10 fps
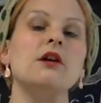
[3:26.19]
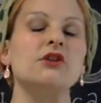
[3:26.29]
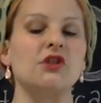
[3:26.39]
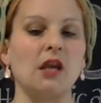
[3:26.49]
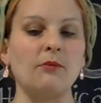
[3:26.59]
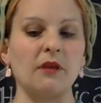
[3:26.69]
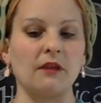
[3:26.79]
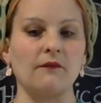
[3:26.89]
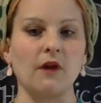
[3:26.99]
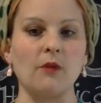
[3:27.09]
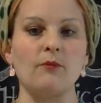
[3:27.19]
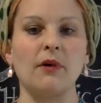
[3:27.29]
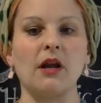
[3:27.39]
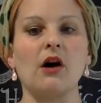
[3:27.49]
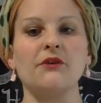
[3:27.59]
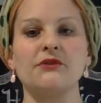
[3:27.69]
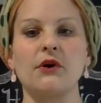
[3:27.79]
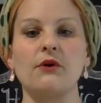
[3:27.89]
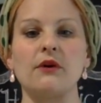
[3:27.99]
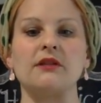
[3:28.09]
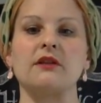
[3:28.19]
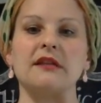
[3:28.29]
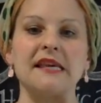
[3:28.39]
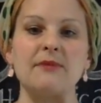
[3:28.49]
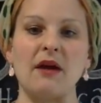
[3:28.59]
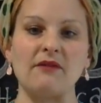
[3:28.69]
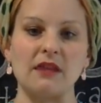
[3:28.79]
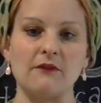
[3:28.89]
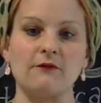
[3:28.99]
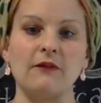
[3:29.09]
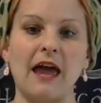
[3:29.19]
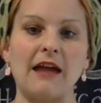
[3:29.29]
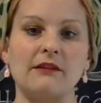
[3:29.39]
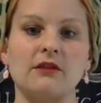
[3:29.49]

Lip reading: shape in the front, but also it's going to keep everything flat.